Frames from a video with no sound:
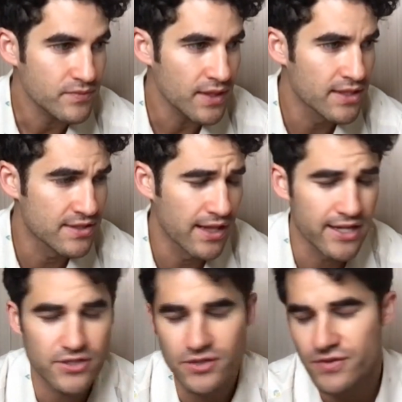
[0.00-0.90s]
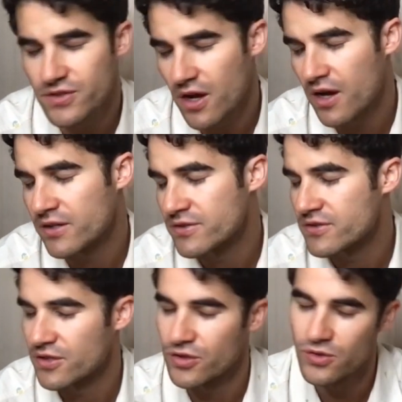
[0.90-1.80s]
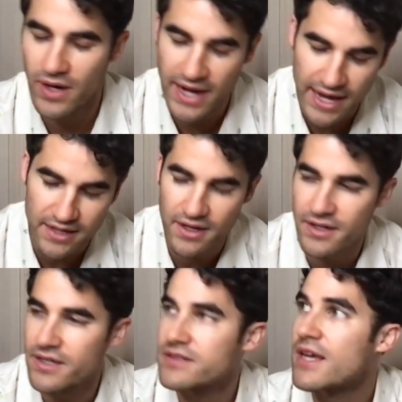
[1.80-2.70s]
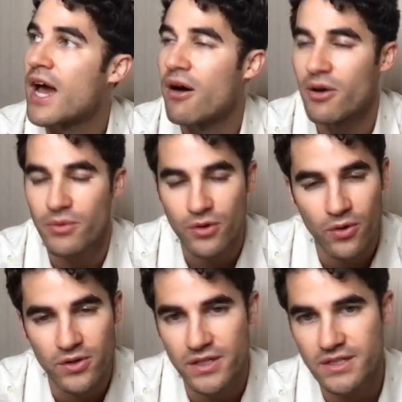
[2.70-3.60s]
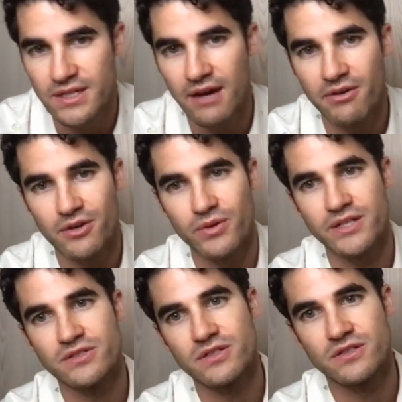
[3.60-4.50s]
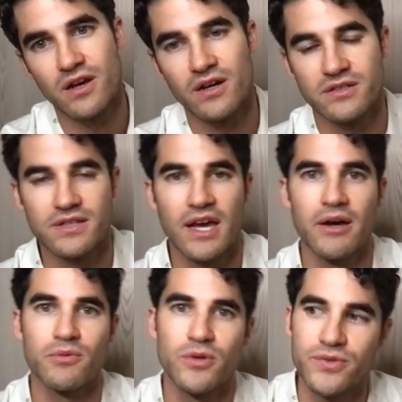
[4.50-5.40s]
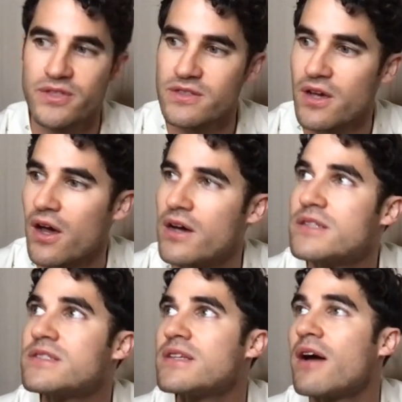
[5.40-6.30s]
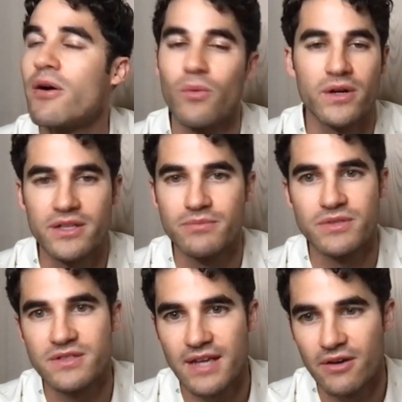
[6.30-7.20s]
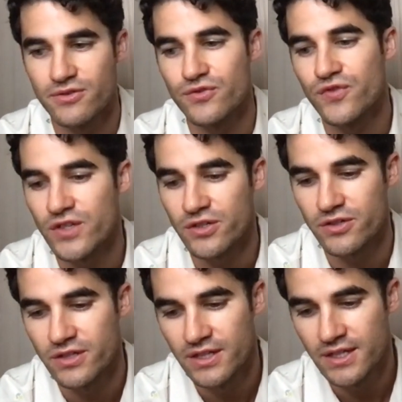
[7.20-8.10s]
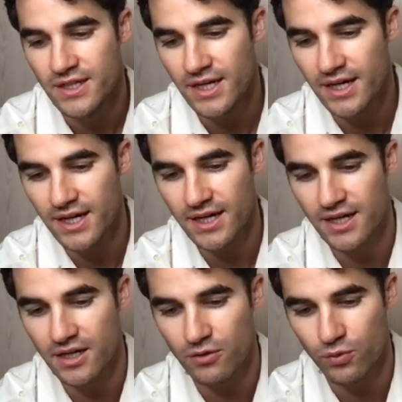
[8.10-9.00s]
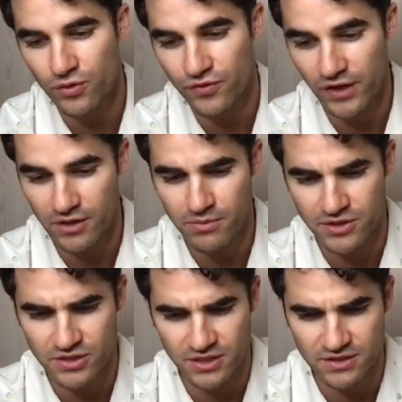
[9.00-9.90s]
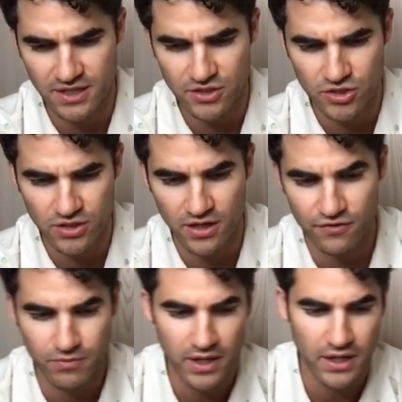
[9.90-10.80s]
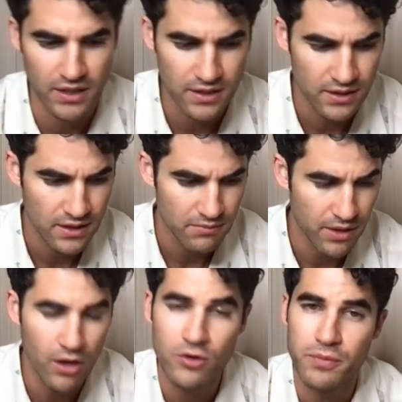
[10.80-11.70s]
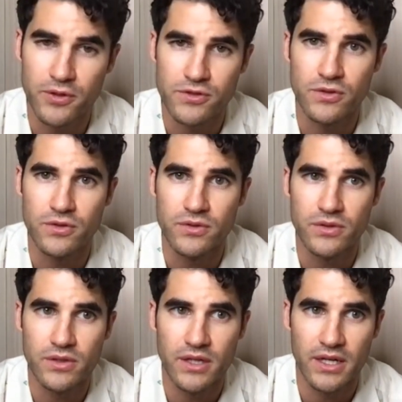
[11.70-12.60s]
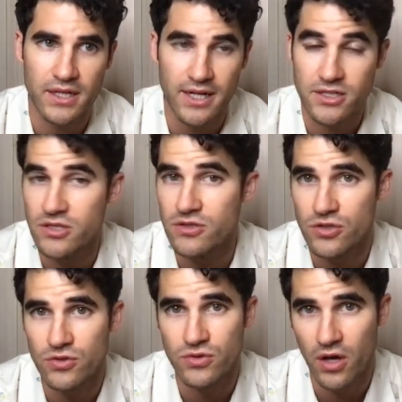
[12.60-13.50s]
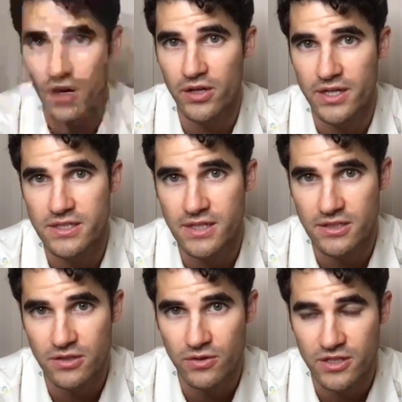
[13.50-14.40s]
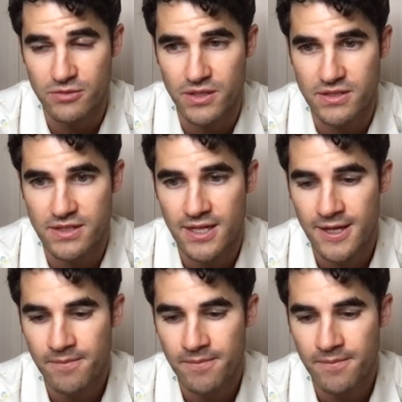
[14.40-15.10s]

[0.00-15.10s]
the selection of songs to who I had on it, to how I recorded it, to how I arranged the songs, to how I wrote the songs, to how I wanted them to sound and feel, were very much an extension of my own personal connection to the holidays and to Christmas.